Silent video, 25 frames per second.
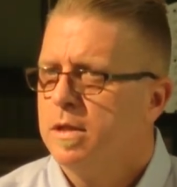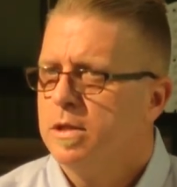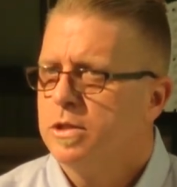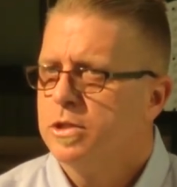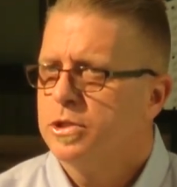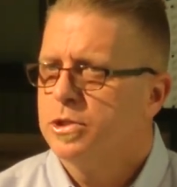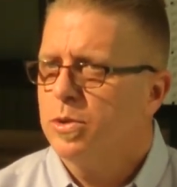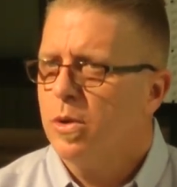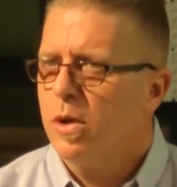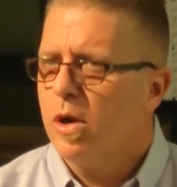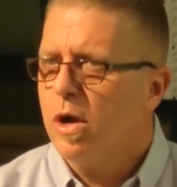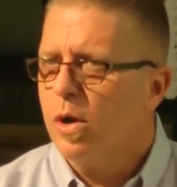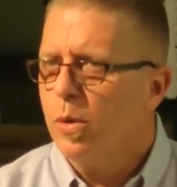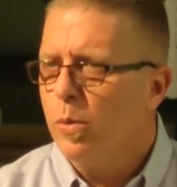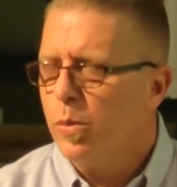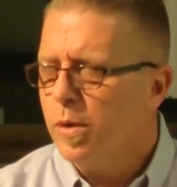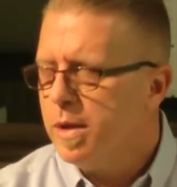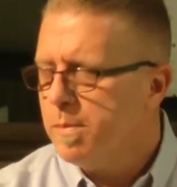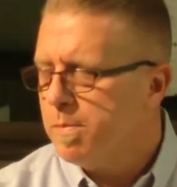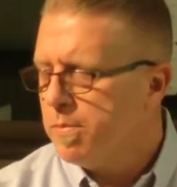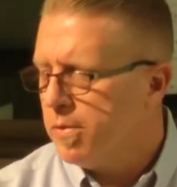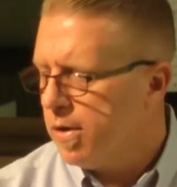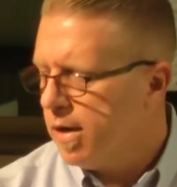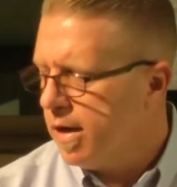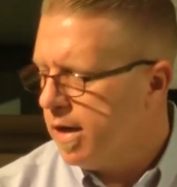So are
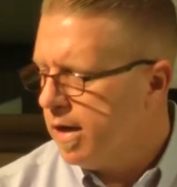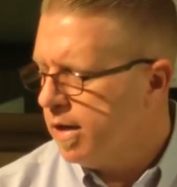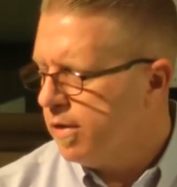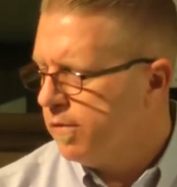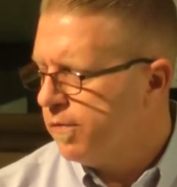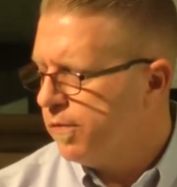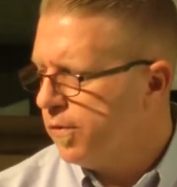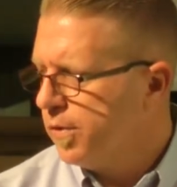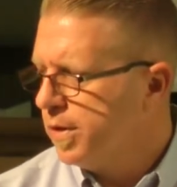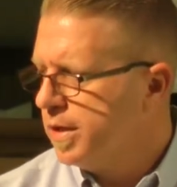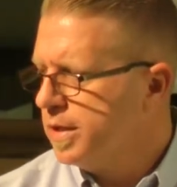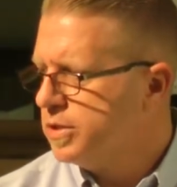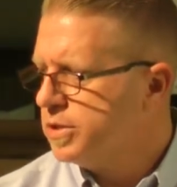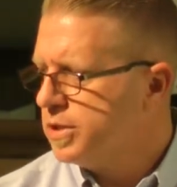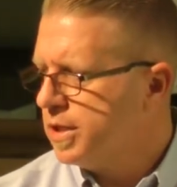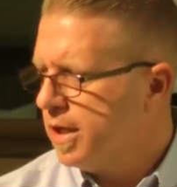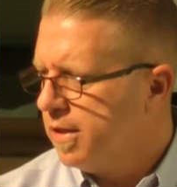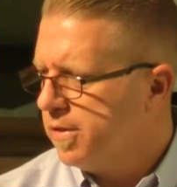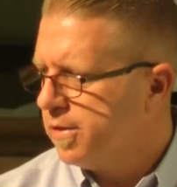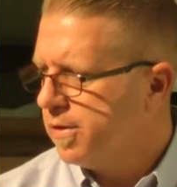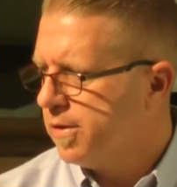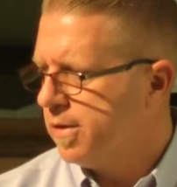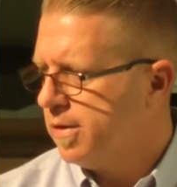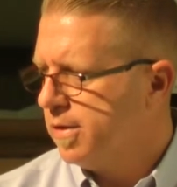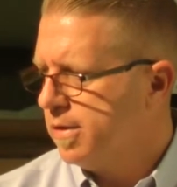we praying for each
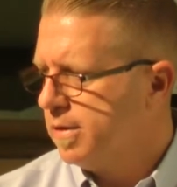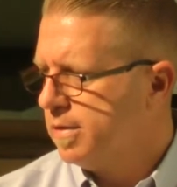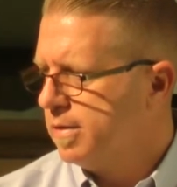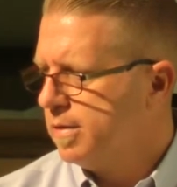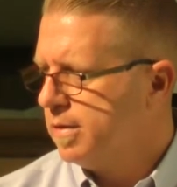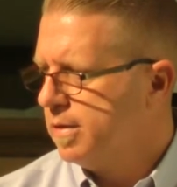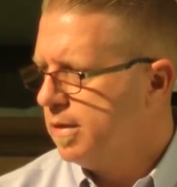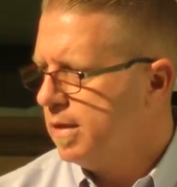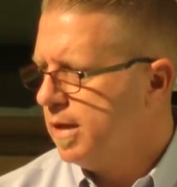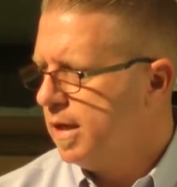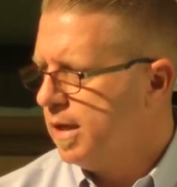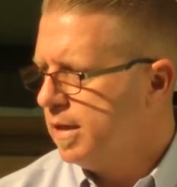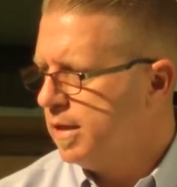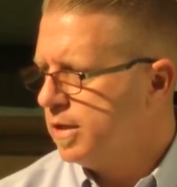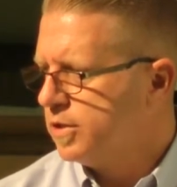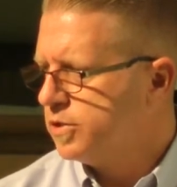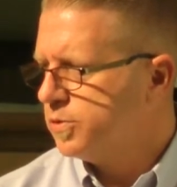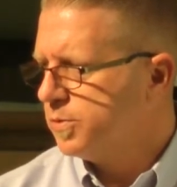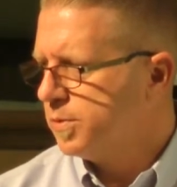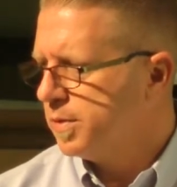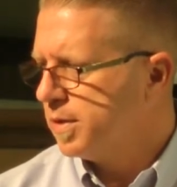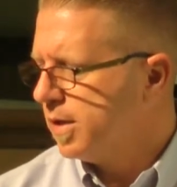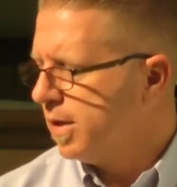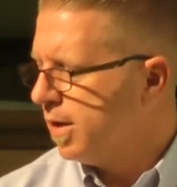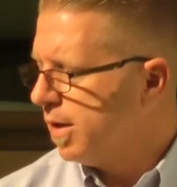other in
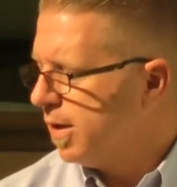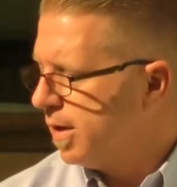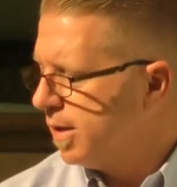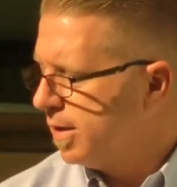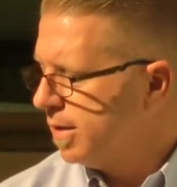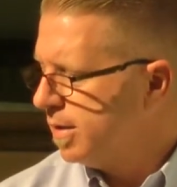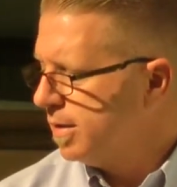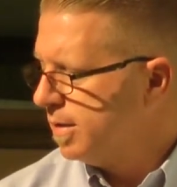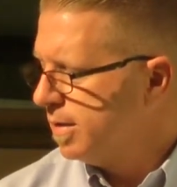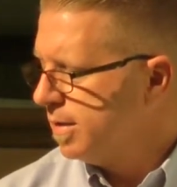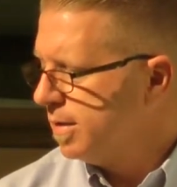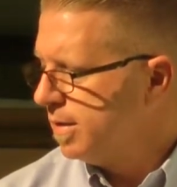this regard?